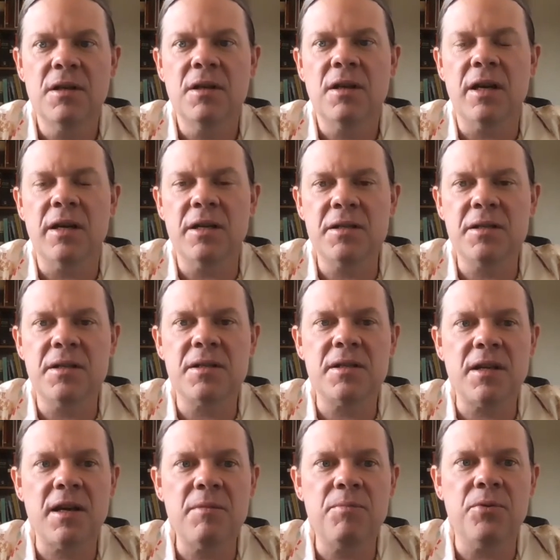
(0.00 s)
and his
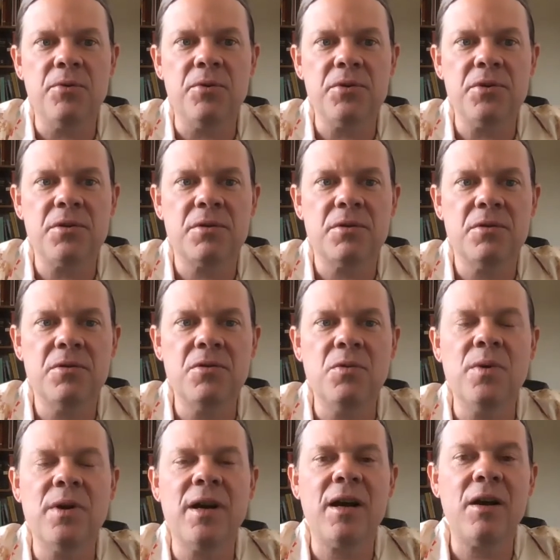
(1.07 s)
disciples who
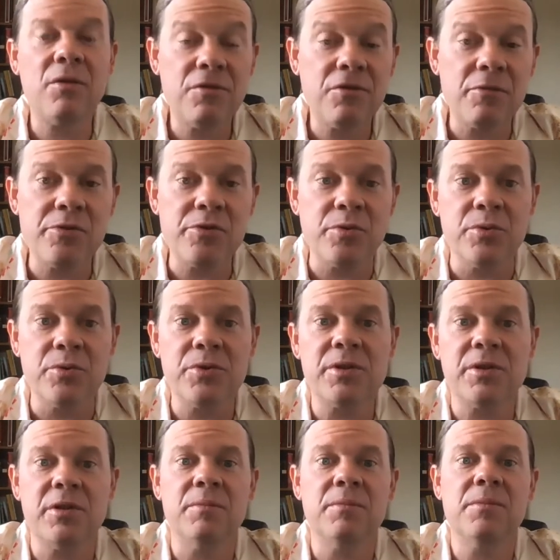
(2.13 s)
went out from
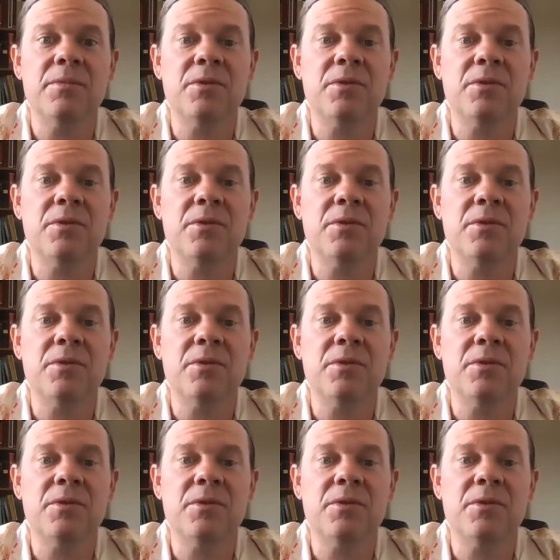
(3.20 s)
Jerusalem